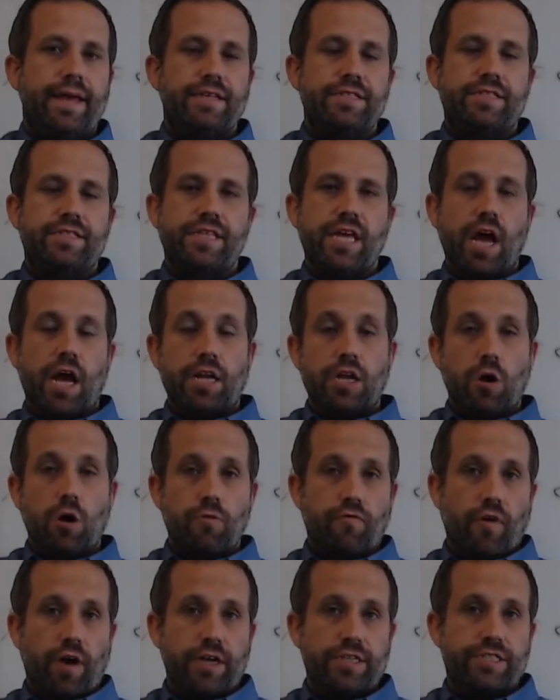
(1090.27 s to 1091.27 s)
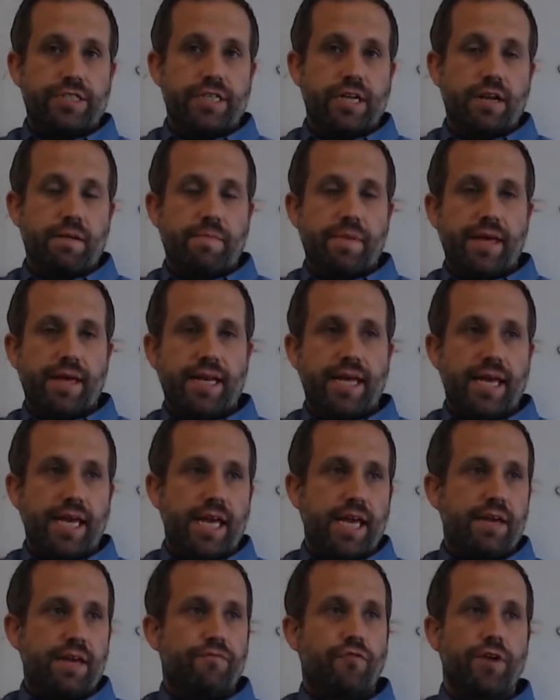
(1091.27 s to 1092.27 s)
the unknown function in
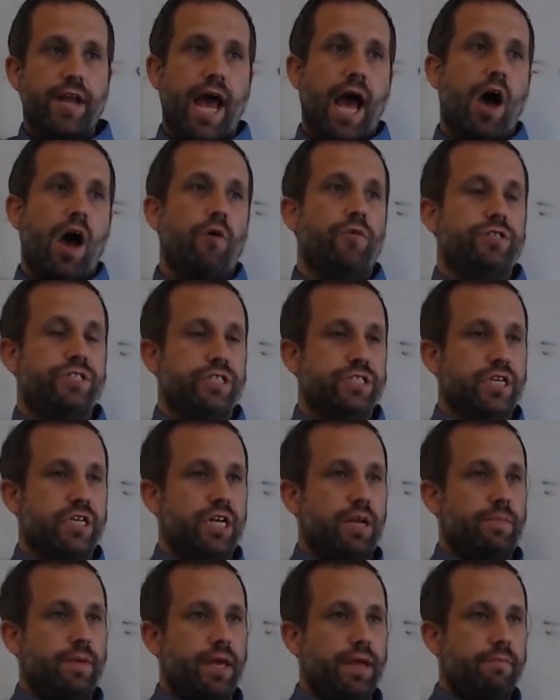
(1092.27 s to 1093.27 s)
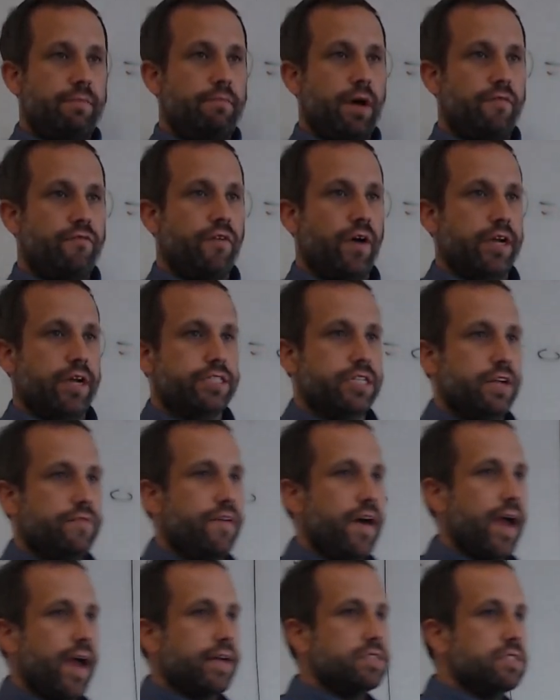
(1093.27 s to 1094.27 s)
PDE. For now, it's just going to be a function of
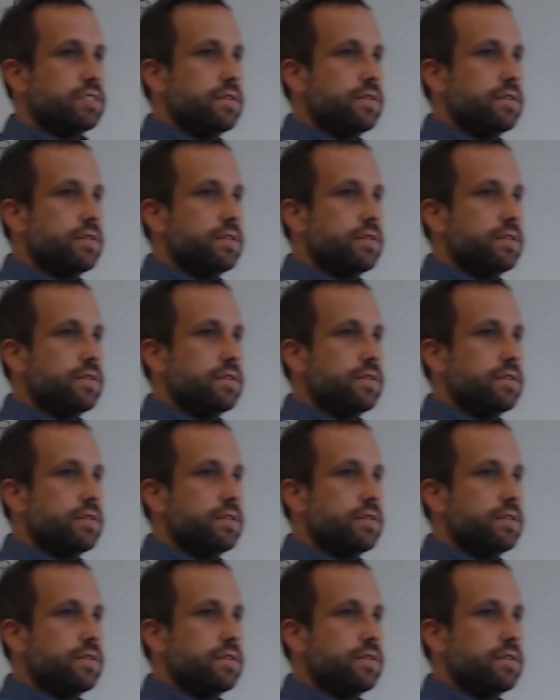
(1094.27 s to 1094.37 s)
x.